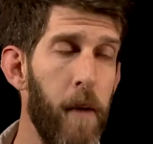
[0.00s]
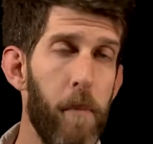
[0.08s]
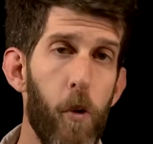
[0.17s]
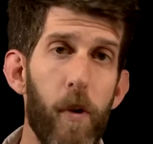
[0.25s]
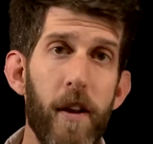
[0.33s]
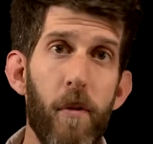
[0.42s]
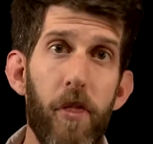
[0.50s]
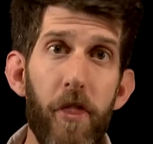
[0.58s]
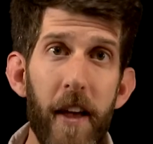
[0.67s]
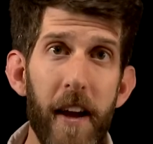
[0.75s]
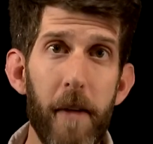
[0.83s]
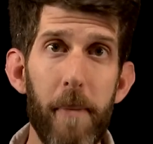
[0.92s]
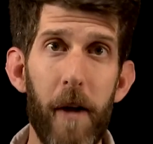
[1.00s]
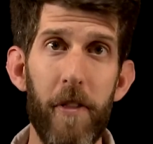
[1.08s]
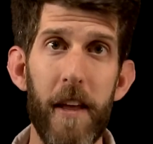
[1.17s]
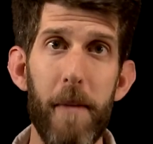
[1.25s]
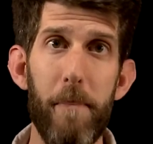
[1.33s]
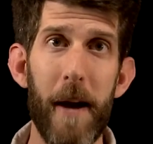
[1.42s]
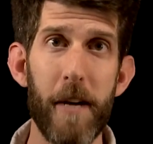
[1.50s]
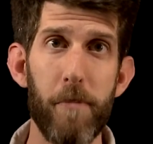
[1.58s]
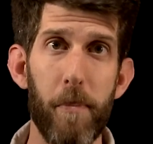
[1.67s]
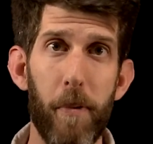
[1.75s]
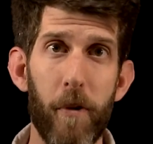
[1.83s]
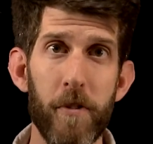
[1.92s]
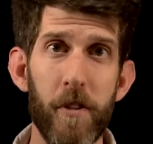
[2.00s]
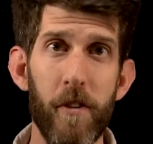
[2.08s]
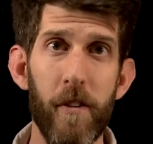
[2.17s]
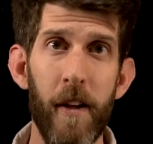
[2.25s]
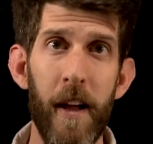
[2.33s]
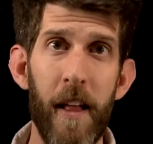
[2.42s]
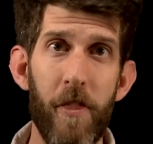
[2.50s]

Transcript: But when you think about the impact proposal,